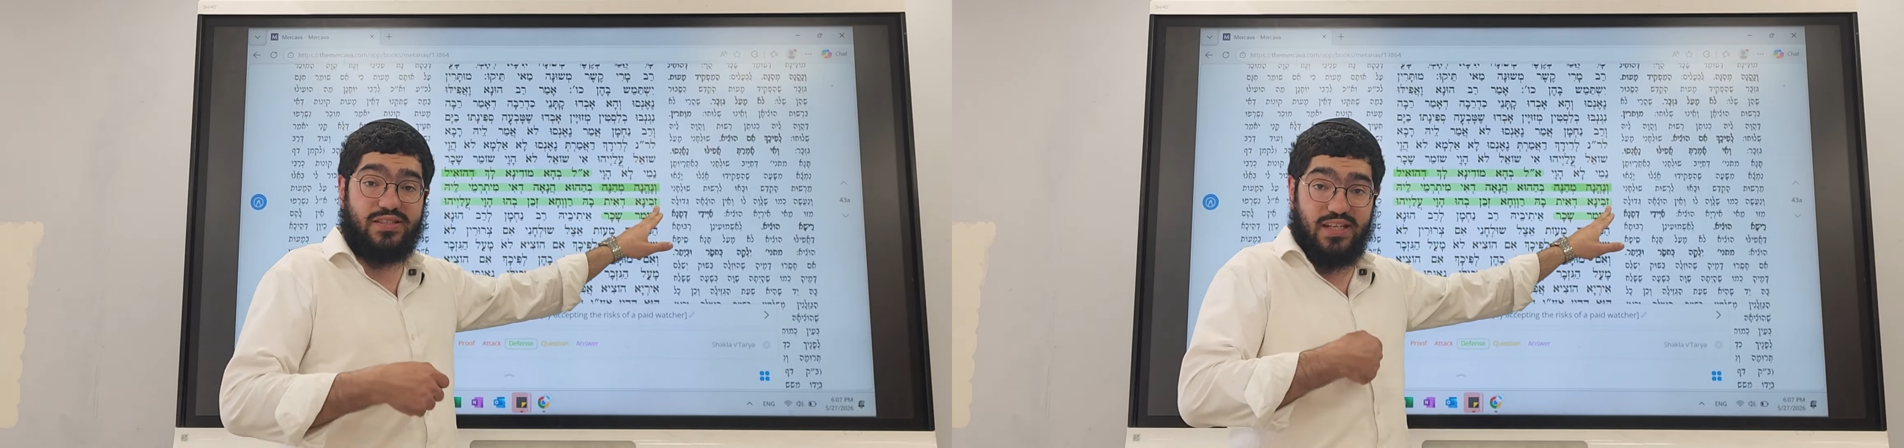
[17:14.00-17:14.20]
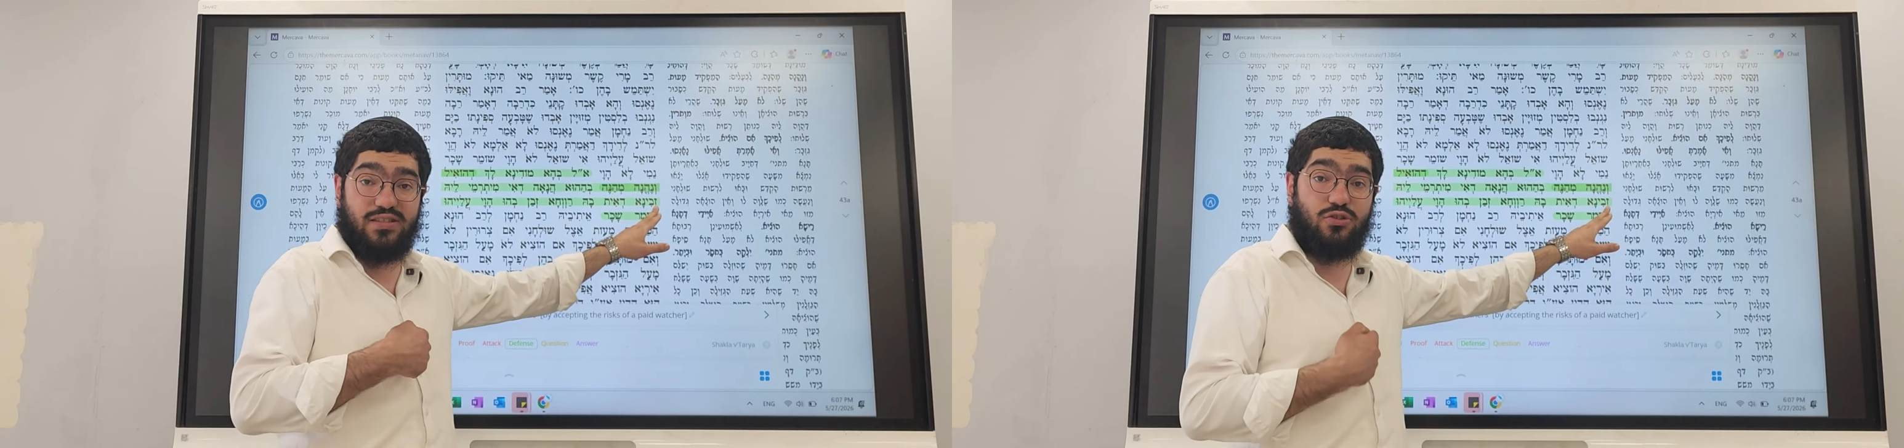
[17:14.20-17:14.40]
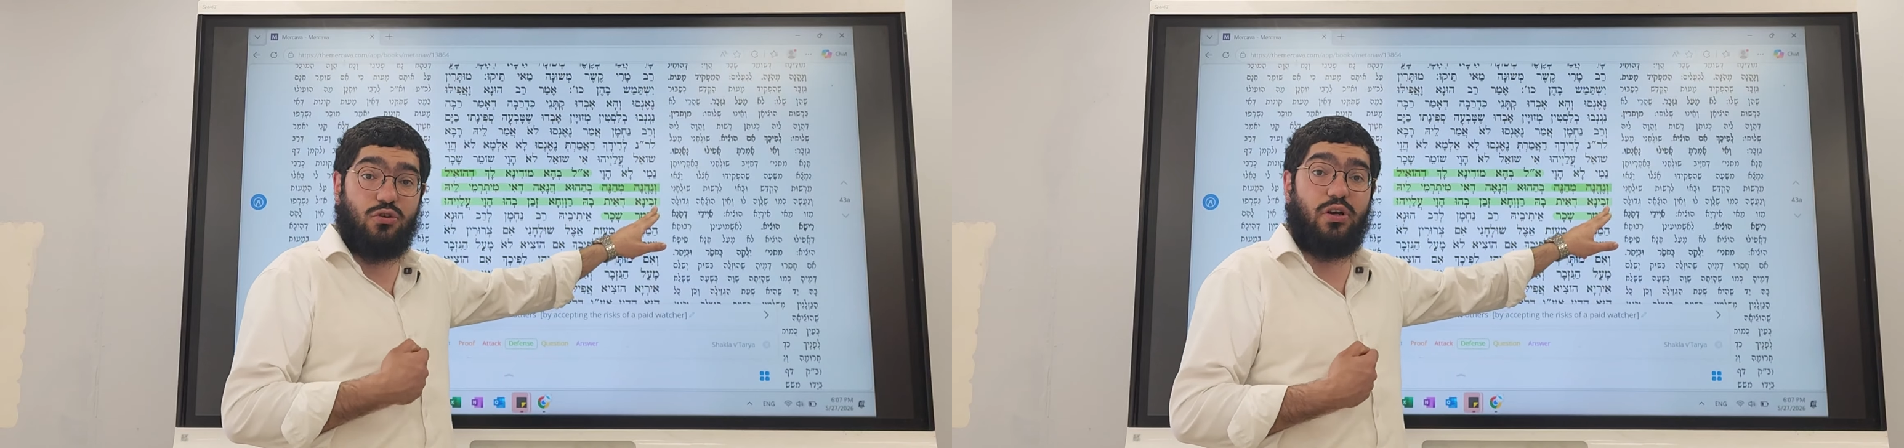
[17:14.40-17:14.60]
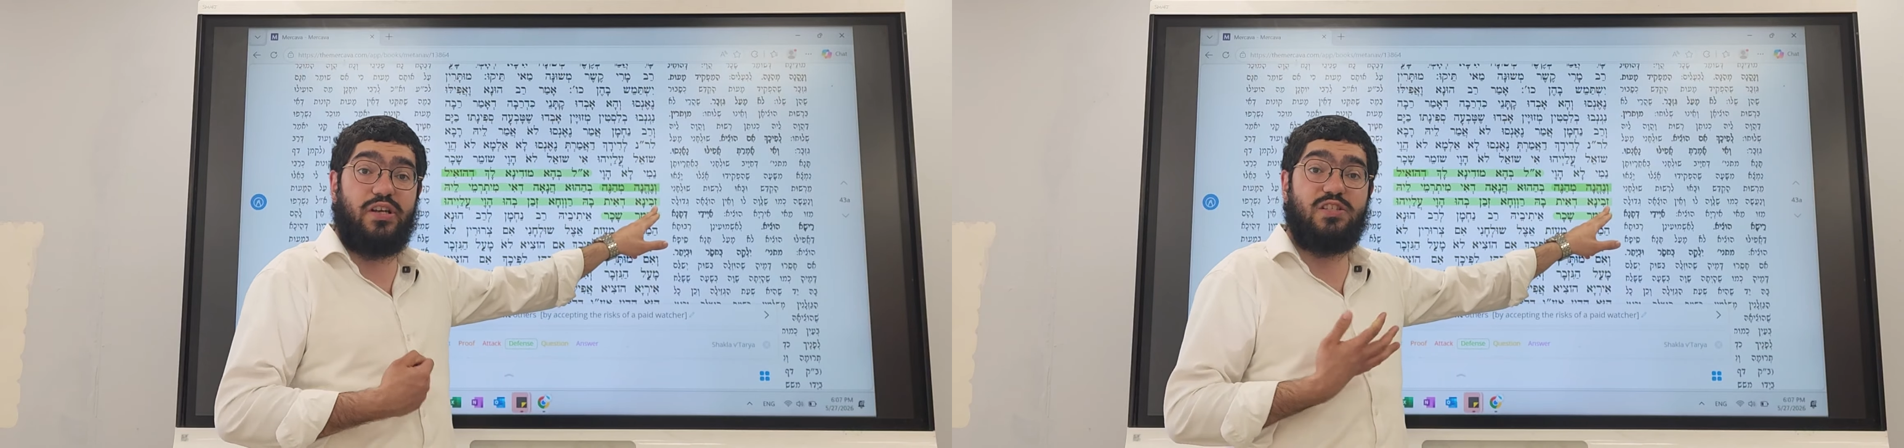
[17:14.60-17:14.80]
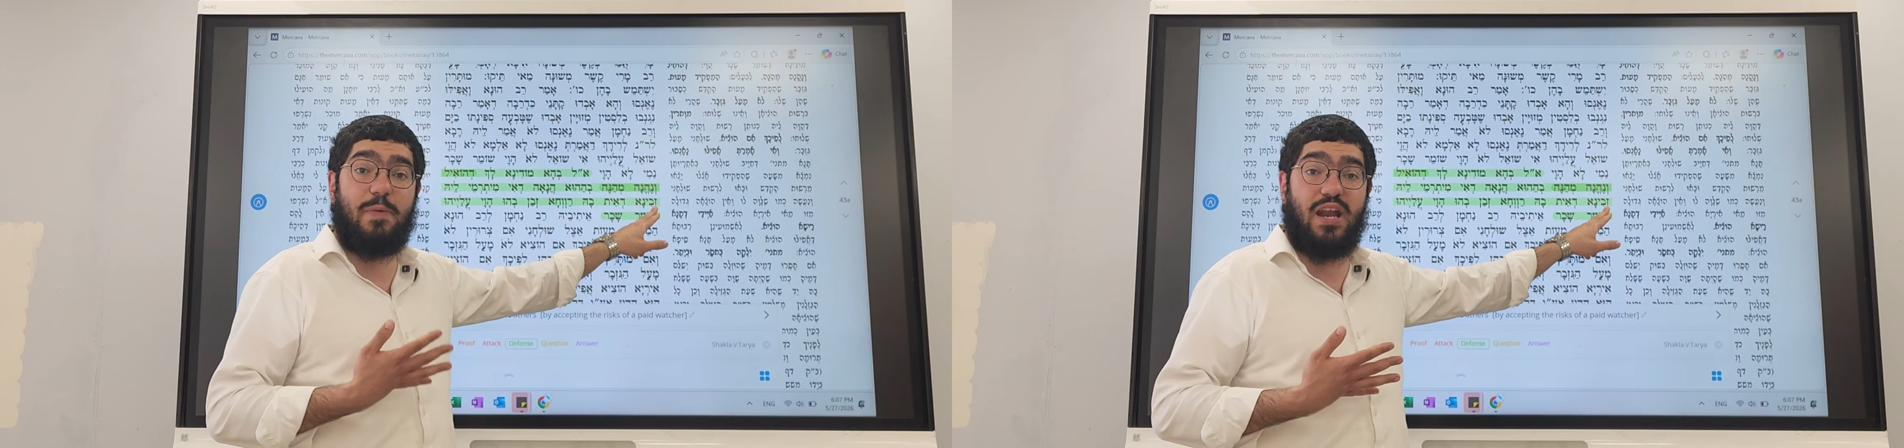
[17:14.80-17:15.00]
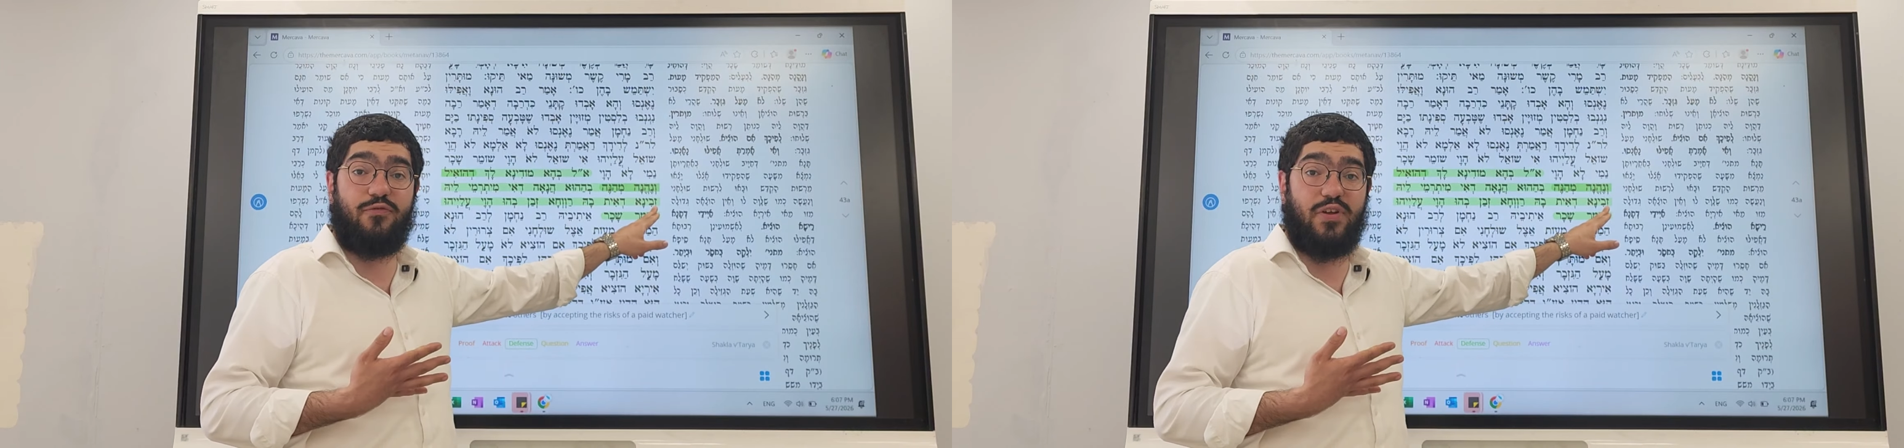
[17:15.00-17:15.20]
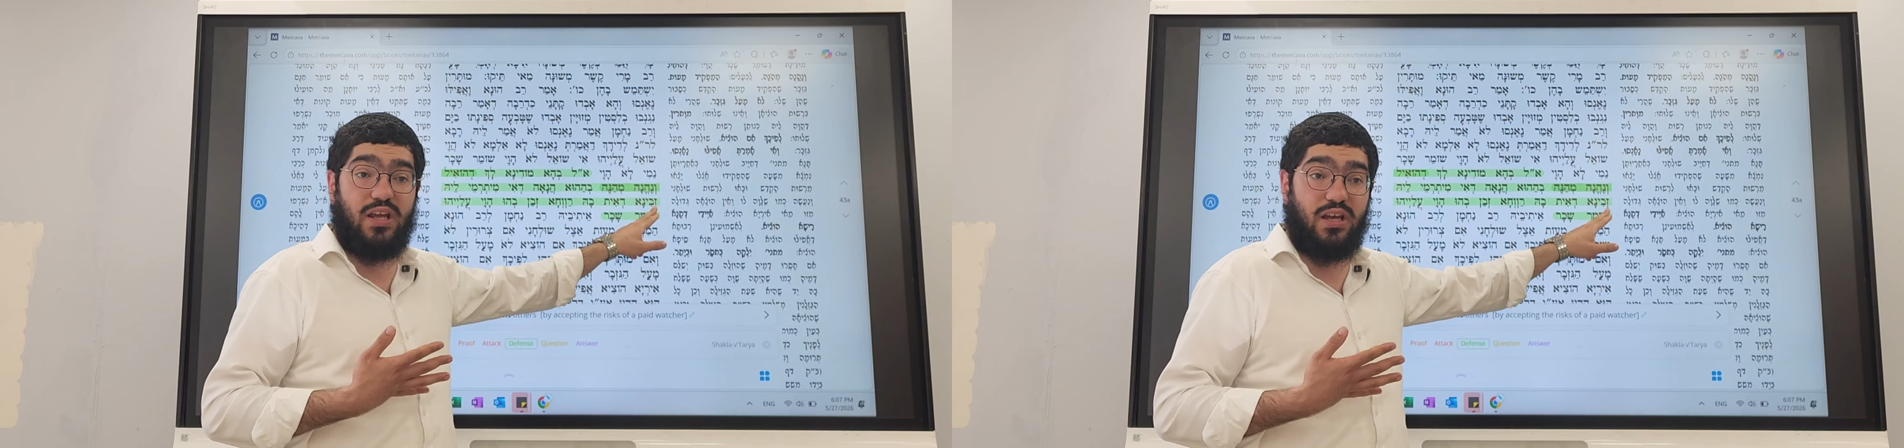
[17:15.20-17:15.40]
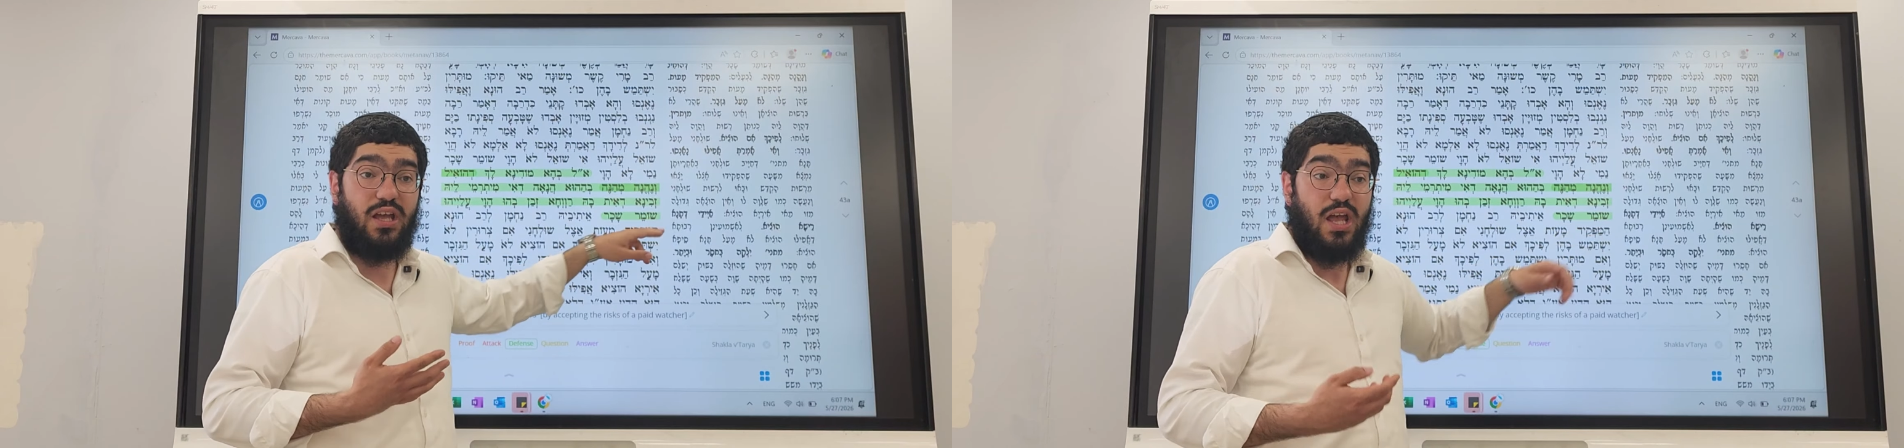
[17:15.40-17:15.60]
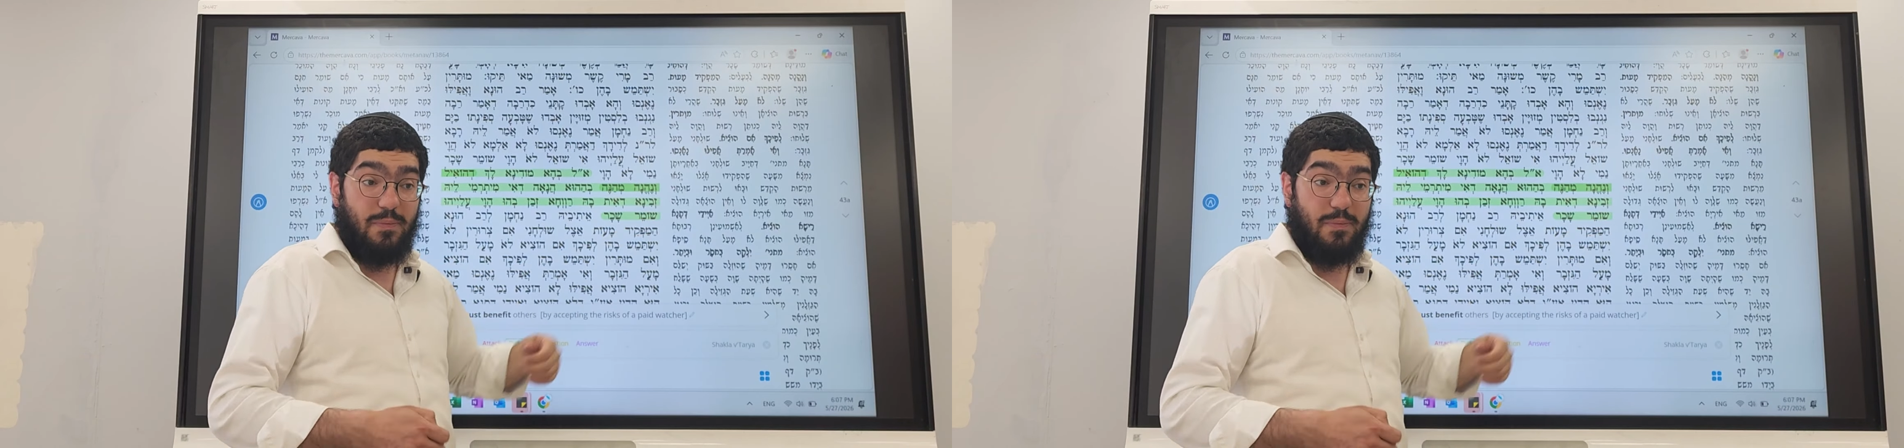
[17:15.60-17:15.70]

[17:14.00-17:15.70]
since the shulchani is benefiting